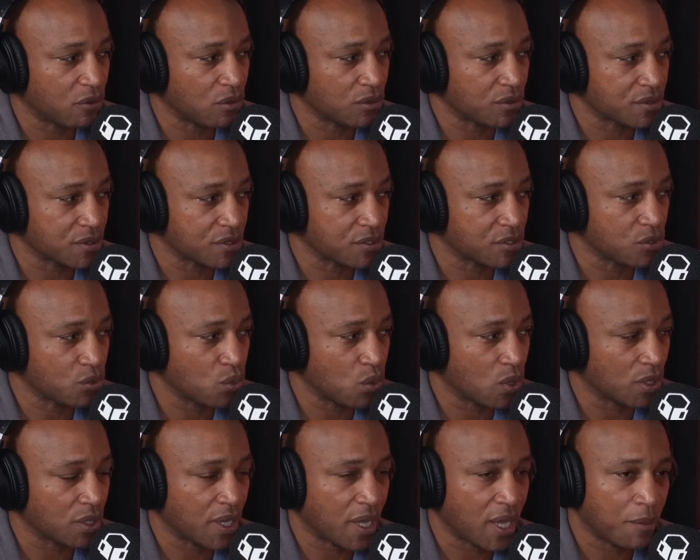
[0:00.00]
It says, you
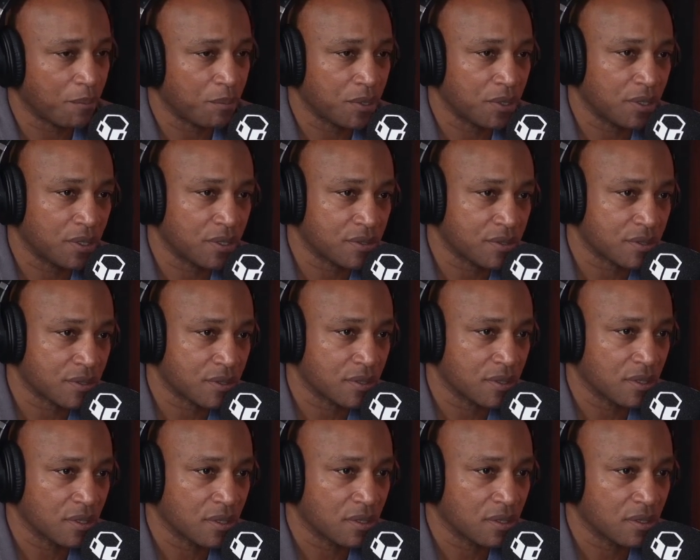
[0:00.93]
want happiness?
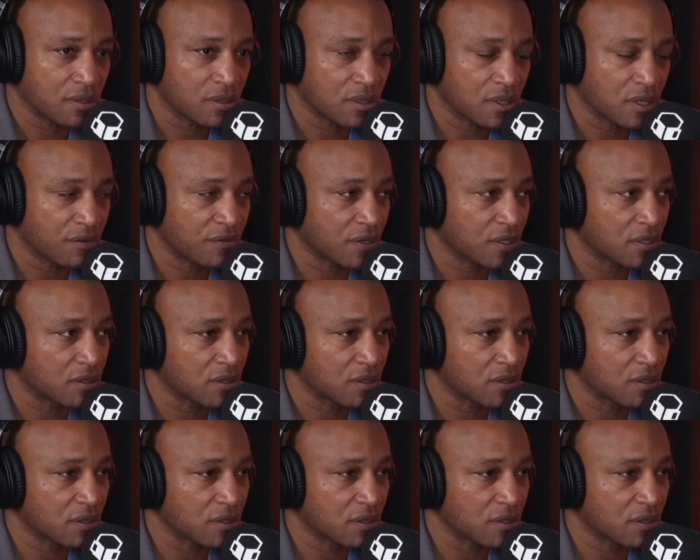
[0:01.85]
Give it.